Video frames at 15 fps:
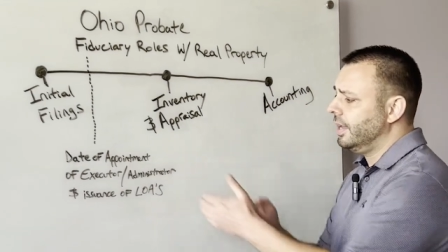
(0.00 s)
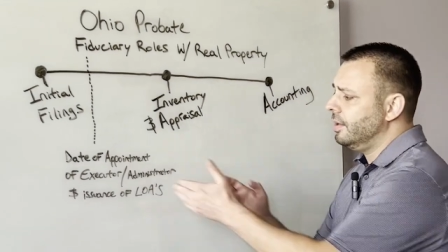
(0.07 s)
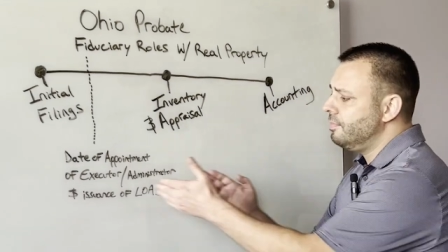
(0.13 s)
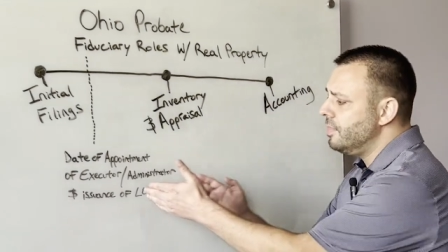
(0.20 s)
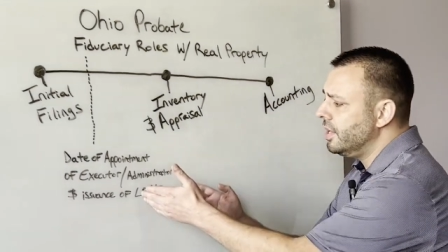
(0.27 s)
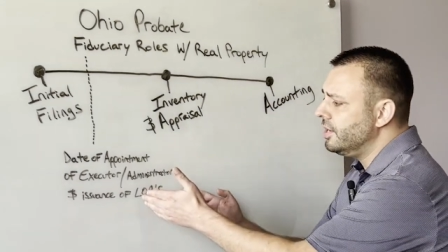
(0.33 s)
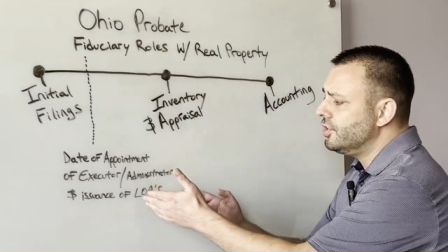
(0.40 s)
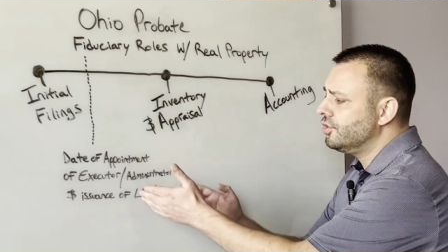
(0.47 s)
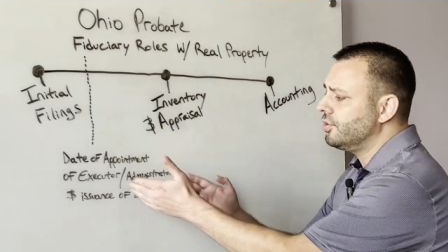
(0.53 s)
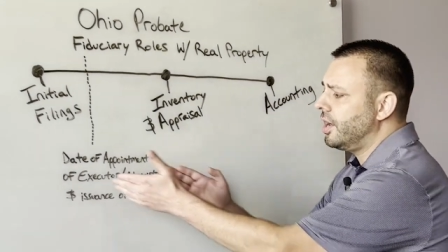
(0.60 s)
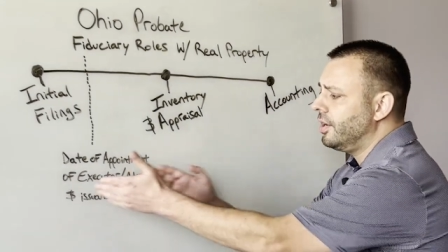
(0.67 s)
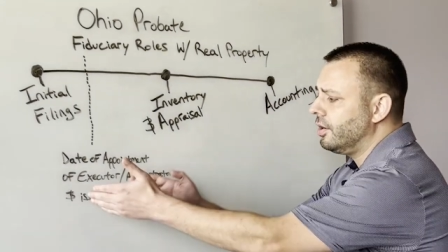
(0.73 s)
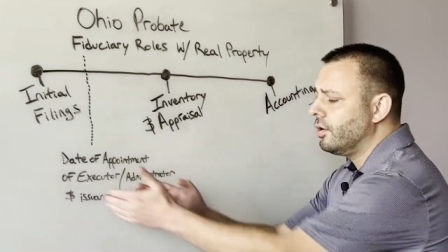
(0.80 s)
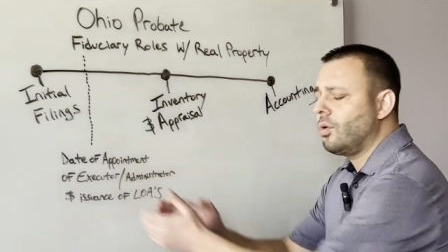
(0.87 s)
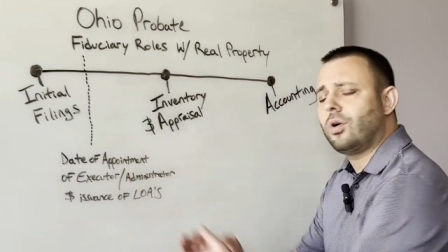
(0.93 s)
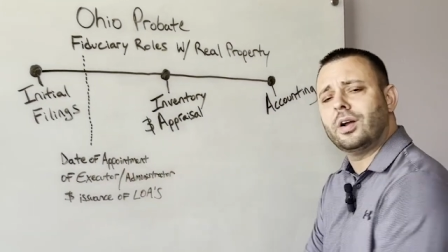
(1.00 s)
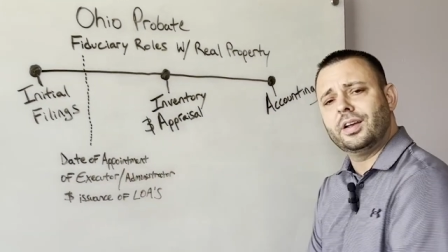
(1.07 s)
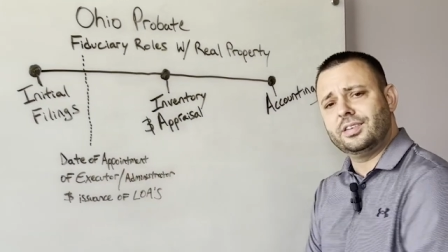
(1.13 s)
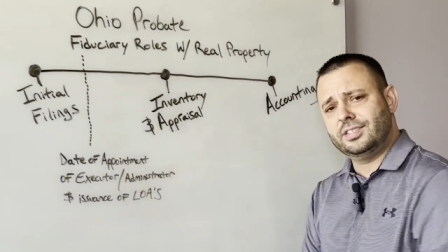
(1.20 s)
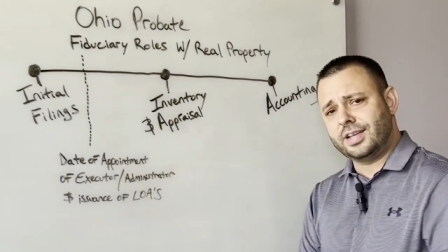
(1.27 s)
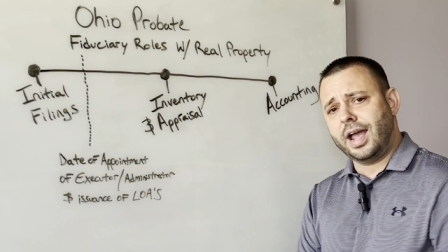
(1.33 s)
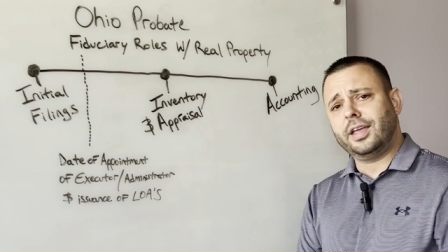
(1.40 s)
administrator or
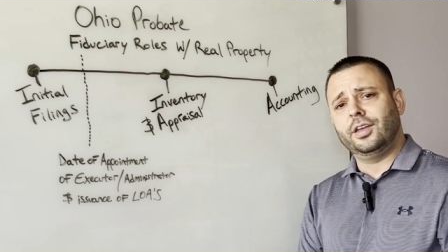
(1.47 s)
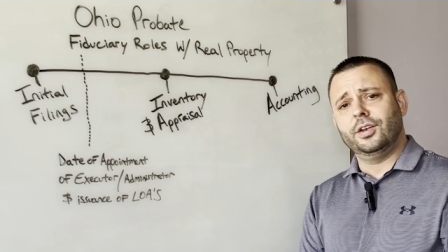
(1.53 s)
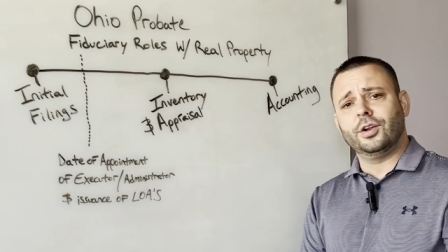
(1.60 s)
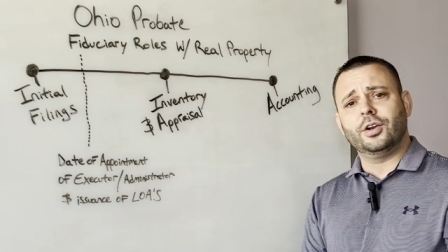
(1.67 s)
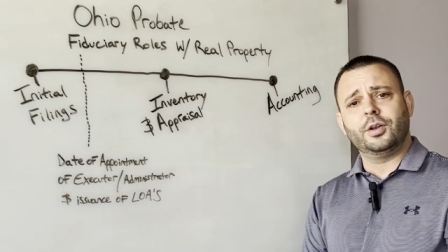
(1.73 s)
executor,